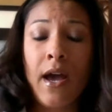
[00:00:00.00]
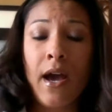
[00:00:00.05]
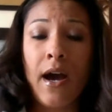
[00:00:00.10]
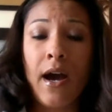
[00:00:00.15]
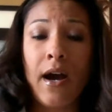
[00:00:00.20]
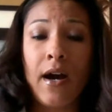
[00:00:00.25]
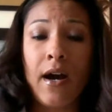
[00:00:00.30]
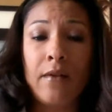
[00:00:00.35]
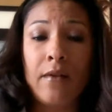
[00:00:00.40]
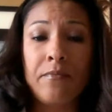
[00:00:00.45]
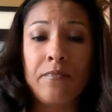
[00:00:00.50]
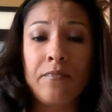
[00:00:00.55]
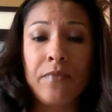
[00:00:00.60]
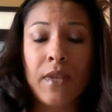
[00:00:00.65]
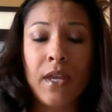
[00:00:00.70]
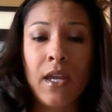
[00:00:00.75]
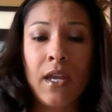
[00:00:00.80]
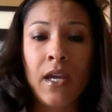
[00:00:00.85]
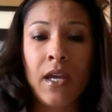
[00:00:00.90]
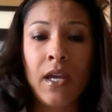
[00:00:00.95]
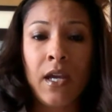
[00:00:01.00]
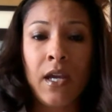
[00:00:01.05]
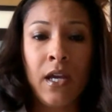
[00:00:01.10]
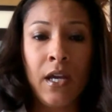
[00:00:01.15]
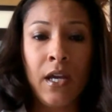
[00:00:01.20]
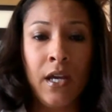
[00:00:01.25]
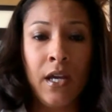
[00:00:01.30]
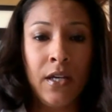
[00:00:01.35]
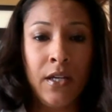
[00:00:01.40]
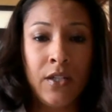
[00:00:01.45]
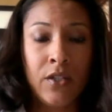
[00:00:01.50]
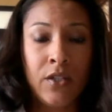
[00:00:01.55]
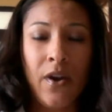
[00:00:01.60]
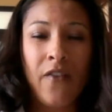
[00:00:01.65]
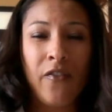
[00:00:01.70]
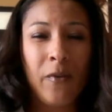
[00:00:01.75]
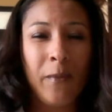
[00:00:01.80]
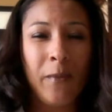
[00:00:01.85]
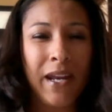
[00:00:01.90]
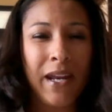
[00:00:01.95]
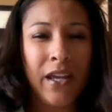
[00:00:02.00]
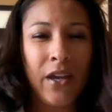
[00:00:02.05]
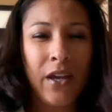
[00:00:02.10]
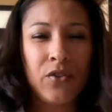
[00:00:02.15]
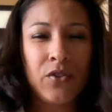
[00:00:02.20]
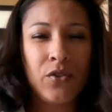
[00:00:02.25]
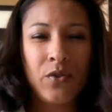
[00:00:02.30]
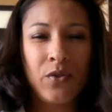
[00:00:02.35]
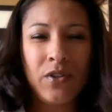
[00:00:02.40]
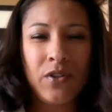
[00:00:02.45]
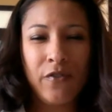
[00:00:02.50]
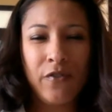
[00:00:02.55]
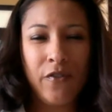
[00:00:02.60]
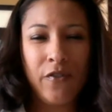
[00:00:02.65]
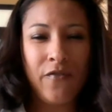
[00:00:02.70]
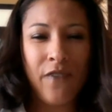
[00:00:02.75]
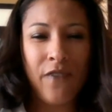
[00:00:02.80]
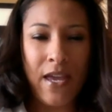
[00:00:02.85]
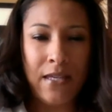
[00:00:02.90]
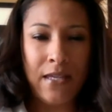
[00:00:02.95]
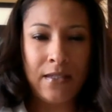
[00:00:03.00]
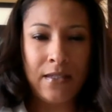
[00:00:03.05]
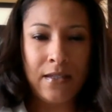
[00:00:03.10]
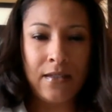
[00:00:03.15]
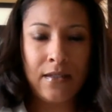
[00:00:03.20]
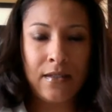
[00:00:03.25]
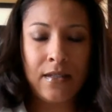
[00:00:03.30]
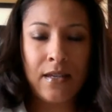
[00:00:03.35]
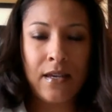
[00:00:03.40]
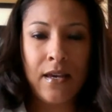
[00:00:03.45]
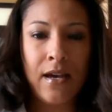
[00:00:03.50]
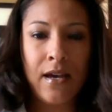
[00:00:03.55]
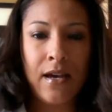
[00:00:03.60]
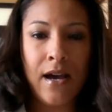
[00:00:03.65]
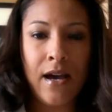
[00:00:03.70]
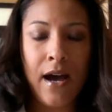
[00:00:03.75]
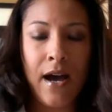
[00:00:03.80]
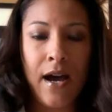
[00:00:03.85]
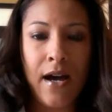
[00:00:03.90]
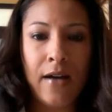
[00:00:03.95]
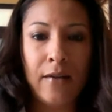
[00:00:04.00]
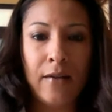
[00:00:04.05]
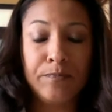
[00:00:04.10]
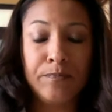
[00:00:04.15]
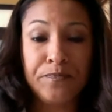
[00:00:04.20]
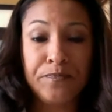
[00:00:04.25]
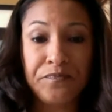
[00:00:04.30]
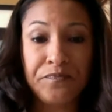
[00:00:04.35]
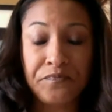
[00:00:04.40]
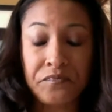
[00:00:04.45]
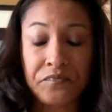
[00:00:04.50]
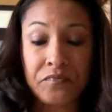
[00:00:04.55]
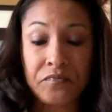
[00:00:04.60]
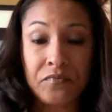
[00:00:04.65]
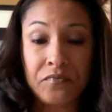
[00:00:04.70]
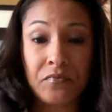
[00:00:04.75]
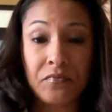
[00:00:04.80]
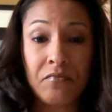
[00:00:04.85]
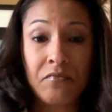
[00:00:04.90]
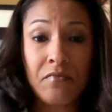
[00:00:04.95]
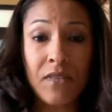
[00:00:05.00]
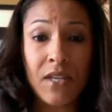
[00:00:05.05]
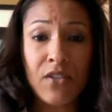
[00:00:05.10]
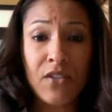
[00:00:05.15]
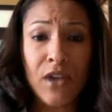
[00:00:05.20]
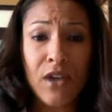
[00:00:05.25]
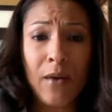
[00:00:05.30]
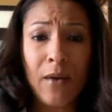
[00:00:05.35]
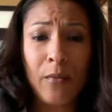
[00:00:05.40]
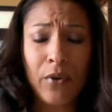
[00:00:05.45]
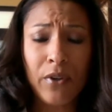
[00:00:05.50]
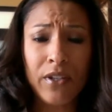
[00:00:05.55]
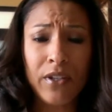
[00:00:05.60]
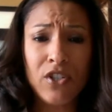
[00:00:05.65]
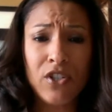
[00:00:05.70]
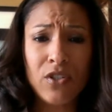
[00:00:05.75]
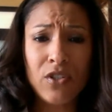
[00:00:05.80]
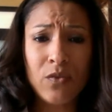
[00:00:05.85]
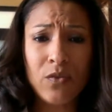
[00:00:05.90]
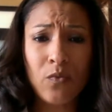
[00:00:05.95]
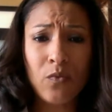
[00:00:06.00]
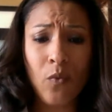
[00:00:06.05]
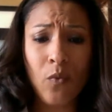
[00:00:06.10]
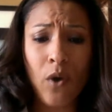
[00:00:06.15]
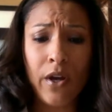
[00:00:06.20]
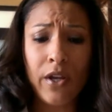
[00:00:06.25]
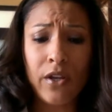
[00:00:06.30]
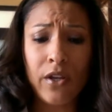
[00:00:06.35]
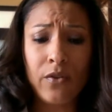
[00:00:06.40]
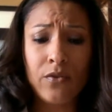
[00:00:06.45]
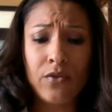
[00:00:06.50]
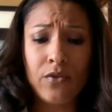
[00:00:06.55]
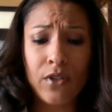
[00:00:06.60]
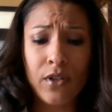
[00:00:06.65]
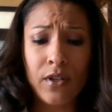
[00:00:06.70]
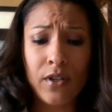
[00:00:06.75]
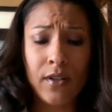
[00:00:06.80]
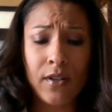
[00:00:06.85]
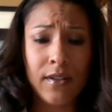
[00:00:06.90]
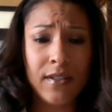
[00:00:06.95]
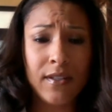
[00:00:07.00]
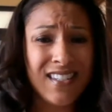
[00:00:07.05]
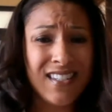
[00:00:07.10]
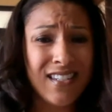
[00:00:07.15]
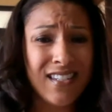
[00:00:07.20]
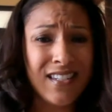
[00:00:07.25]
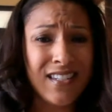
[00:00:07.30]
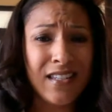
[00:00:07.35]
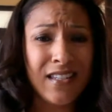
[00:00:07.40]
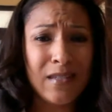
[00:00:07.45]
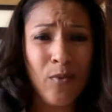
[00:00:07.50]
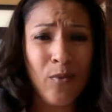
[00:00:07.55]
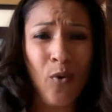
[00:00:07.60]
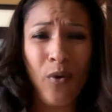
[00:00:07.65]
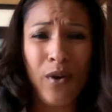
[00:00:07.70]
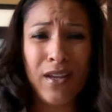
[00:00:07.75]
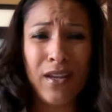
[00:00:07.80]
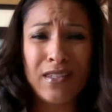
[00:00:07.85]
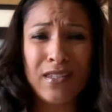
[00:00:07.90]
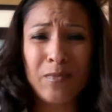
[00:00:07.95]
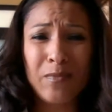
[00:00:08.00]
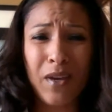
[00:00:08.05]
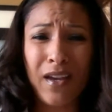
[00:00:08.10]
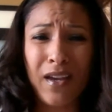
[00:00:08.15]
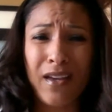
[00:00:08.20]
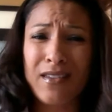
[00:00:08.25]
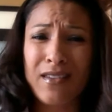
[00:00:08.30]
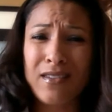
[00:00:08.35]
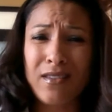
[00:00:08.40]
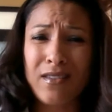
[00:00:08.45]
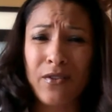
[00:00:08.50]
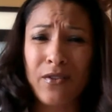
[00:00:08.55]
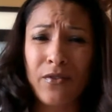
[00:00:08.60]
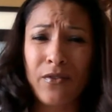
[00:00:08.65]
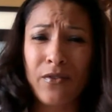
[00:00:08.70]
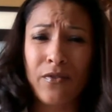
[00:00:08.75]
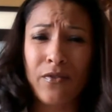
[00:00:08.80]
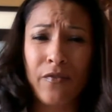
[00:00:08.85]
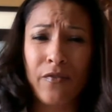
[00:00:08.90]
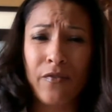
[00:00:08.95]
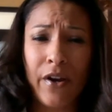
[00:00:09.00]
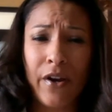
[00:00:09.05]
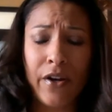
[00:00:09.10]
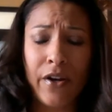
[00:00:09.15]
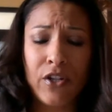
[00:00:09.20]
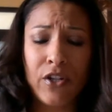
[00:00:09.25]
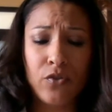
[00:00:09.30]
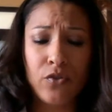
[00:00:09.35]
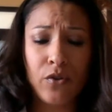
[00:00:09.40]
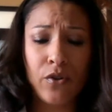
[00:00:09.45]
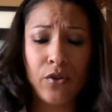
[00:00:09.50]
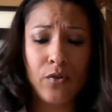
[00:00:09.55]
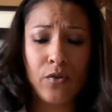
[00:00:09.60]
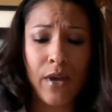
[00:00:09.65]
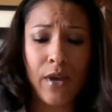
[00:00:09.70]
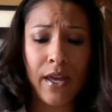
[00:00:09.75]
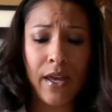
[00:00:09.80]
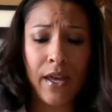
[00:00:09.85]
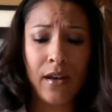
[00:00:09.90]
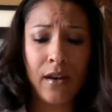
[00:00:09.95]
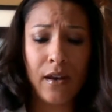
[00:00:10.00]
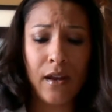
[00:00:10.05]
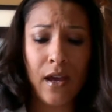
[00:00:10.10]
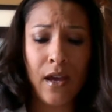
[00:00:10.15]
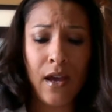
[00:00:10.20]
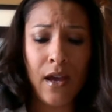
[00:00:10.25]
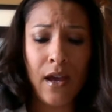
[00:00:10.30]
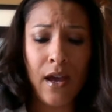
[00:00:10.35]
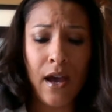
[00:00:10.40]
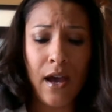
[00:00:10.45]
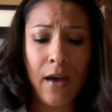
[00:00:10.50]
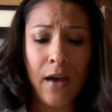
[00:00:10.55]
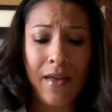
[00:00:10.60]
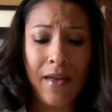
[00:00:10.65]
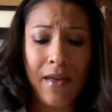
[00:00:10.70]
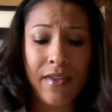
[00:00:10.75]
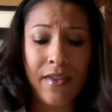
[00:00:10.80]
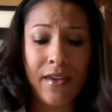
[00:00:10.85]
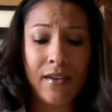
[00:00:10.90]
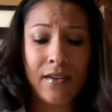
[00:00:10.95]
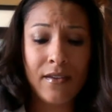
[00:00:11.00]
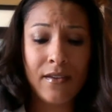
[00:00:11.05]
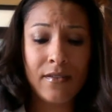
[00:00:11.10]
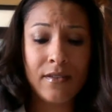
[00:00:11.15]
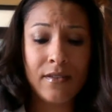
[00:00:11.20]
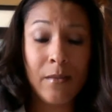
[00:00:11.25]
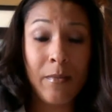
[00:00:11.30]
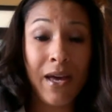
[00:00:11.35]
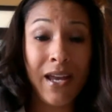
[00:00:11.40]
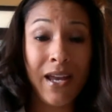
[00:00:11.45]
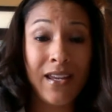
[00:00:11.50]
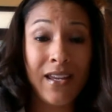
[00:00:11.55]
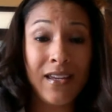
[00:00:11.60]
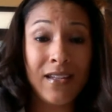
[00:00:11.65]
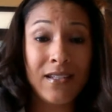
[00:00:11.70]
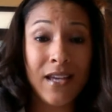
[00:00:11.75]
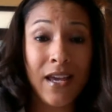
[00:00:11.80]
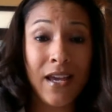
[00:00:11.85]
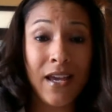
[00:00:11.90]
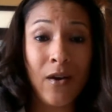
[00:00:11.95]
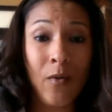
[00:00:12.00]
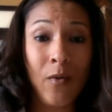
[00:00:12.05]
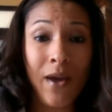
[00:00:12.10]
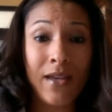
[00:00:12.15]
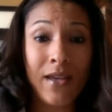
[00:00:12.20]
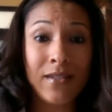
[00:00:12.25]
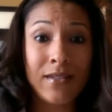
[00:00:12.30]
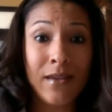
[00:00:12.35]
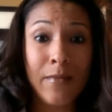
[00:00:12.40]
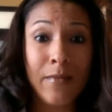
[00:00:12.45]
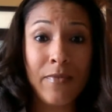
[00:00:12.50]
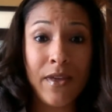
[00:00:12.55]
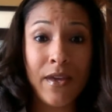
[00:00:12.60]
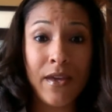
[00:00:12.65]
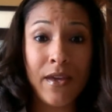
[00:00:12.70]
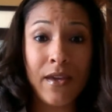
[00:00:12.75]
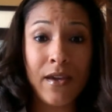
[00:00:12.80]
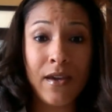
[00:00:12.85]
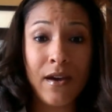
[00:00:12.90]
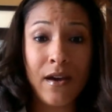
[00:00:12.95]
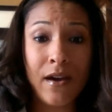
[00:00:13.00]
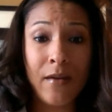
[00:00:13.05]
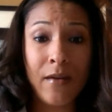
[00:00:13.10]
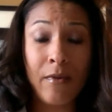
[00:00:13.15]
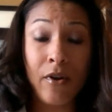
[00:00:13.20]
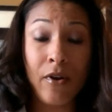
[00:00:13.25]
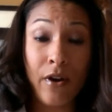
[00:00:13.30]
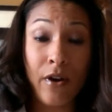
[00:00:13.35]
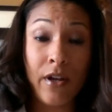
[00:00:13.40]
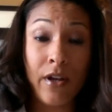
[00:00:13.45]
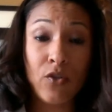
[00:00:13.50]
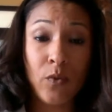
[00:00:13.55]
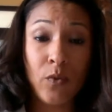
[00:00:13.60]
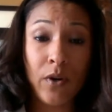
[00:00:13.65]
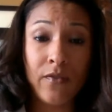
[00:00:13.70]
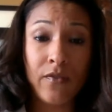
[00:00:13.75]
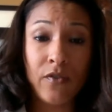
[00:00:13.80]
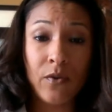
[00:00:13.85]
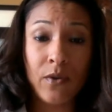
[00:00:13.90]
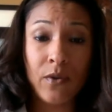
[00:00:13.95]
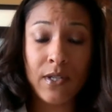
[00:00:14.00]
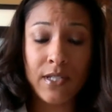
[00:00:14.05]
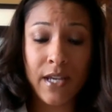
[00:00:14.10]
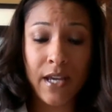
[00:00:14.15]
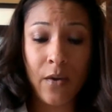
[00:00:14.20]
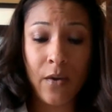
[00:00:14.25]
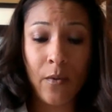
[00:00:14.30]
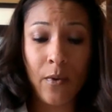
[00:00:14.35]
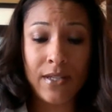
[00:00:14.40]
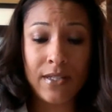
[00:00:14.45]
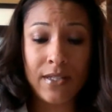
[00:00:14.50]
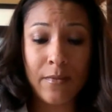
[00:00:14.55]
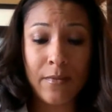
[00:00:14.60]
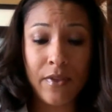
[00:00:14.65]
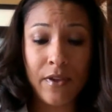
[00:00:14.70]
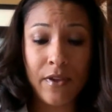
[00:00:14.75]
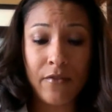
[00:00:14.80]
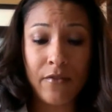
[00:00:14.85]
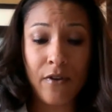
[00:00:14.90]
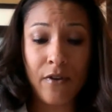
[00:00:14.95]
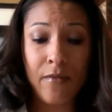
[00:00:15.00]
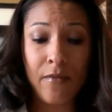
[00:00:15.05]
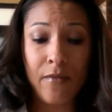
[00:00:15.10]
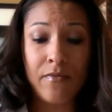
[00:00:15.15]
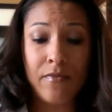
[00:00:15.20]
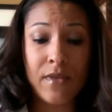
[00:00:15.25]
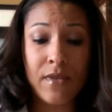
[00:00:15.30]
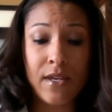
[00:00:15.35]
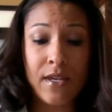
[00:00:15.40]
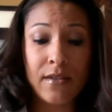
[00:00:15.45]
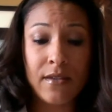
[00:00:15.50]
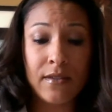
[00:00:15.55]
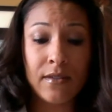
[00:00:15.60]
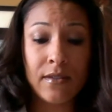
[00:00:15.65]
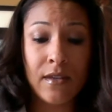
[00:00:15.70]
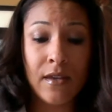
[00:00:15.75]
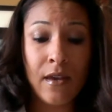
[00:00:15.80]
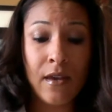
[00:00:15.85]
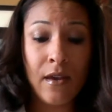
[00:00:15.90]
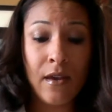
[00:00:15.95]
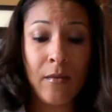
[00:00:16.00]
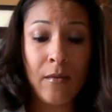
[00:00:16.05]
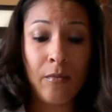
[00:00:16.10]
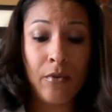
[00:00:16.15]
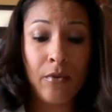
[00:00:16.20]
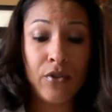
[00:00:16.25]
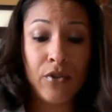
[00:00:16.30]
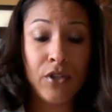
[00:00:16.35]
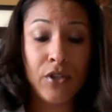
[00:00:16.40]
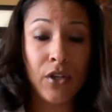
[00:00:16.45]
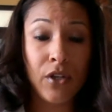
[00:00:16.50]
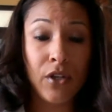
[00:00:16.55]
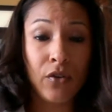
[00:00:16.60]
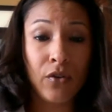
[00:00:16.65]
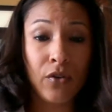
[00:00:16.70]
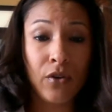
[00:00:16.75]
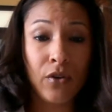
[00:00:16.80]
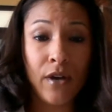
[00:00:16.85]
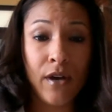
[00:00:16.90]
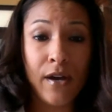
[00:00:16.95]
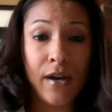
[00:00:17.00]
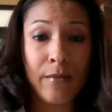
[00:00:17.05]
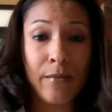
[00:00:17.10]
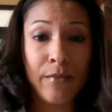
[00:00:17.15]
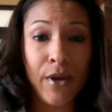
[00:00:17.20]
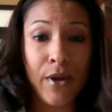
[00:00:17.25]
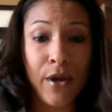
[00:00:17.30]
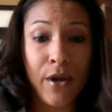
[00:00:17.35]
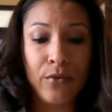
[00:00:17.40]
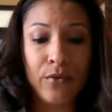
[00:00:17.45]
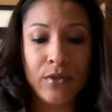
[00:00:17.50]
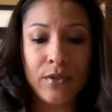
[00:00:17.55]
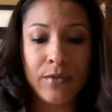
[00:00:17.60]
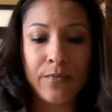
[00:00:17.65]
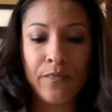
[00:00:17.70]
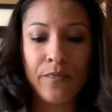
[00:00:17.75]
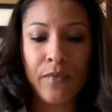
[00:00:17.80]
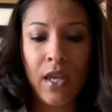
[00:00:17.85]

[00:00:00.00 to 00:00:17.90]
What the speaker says: So everybody goes through different phases. So I really just want you to listen to these points because they're very true. And I think somebody can take away something, or each one of you can take away something from these particular notes.